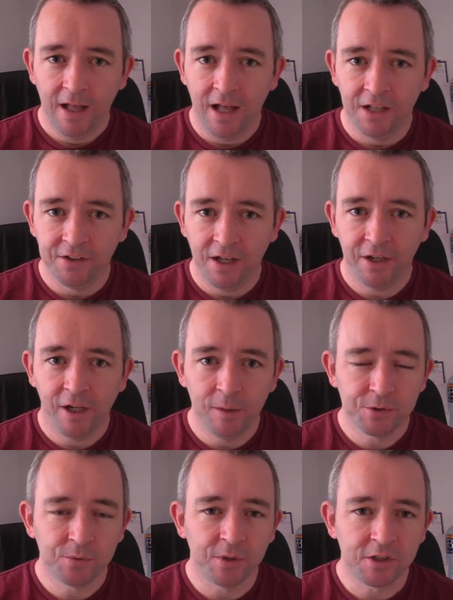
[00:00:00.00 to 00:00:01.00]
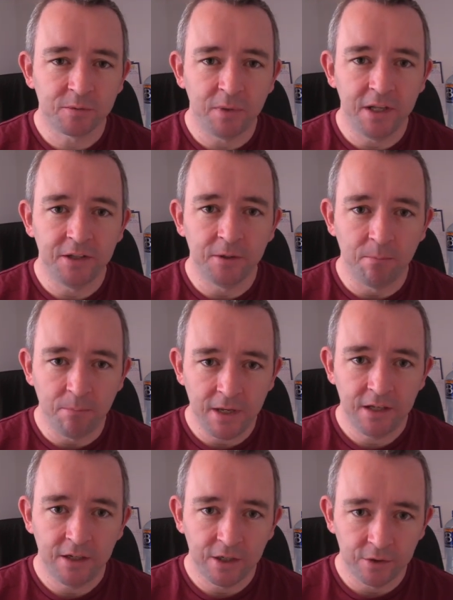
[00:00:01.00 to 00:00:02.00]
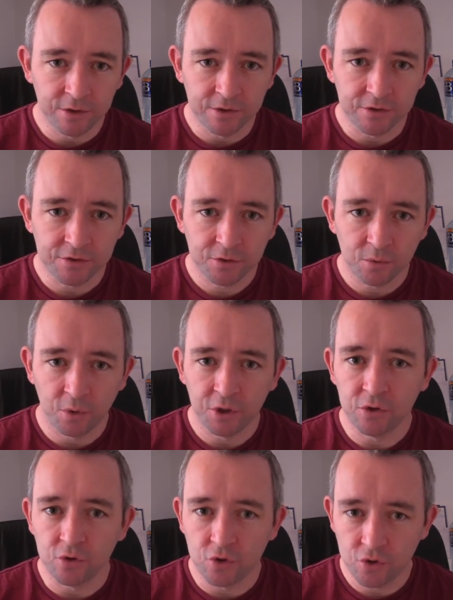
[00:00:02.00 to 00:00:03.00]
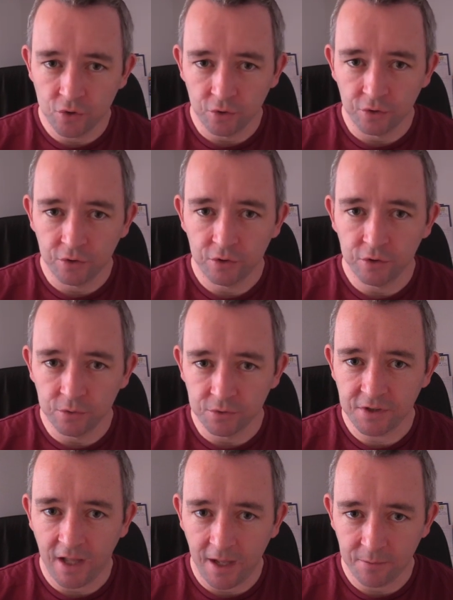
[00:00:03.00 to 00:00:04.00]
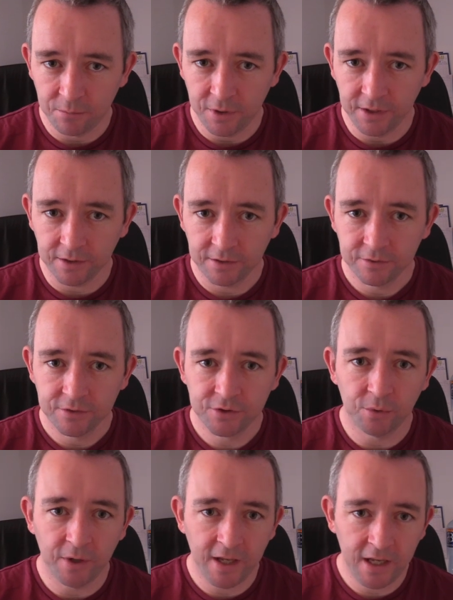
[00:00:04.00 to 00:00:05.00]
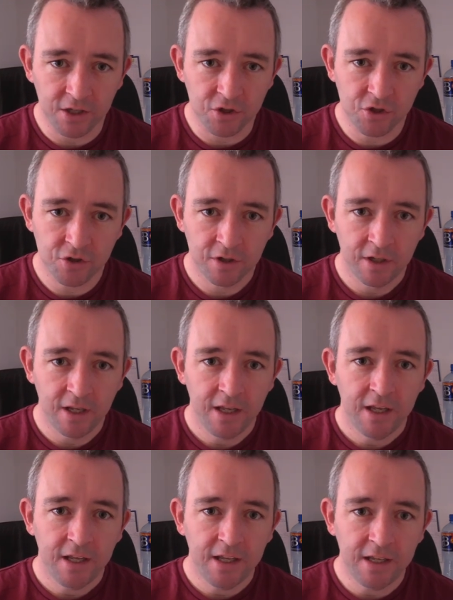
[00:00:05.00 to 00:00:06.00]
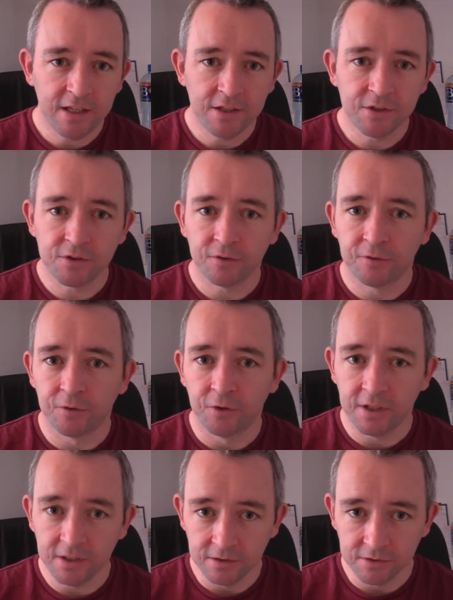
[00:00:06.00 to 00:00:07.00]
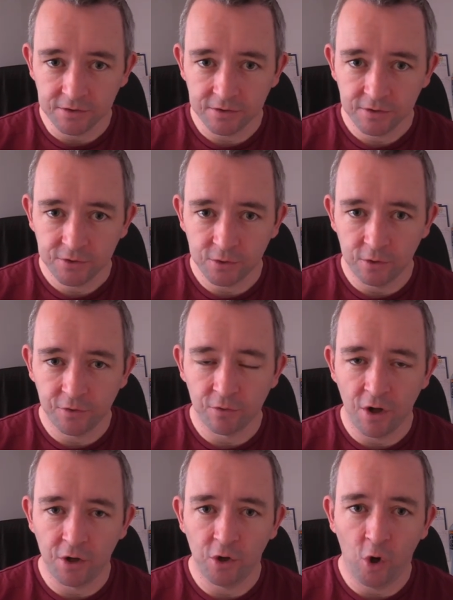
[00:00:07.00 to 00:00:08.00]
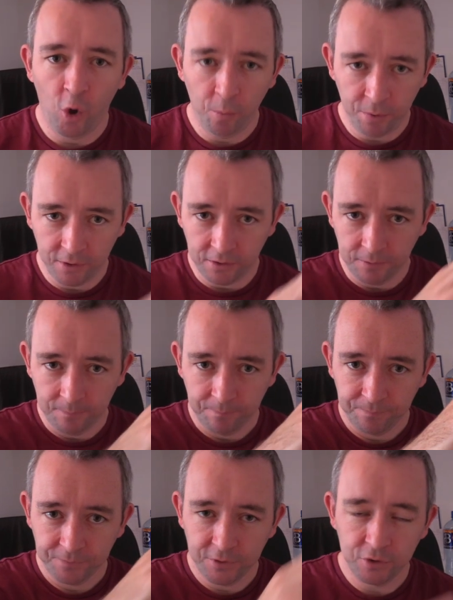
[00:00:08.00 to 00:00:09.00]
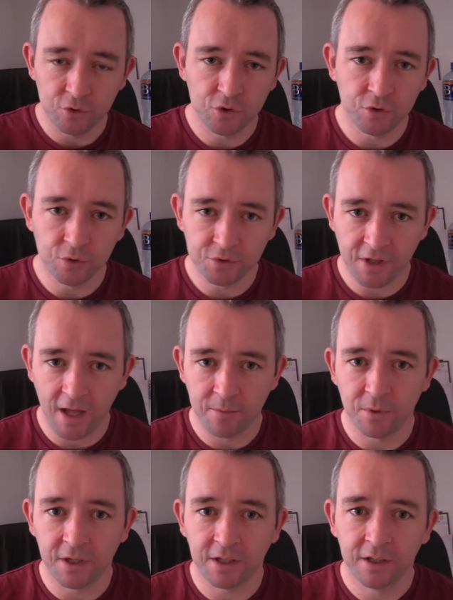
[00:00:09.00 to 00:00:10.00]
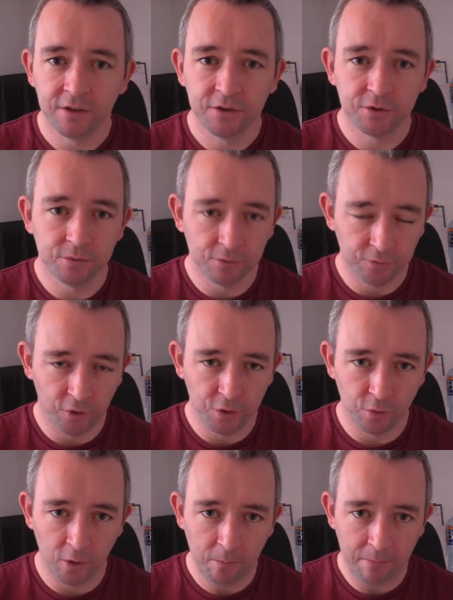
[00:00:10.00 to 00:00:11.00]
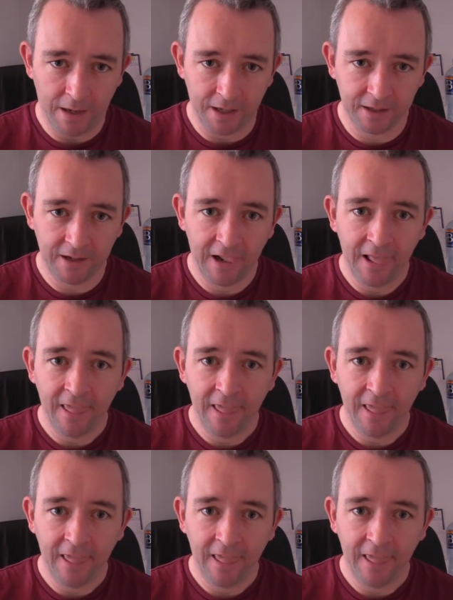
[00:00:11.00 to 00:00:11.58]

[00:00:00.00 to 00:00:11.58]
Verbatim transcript: and that helps to explain the main areas where you should use the handbrake. So H is for hills. So if you're on uphill, you should use the handbrake to avoid rolling back.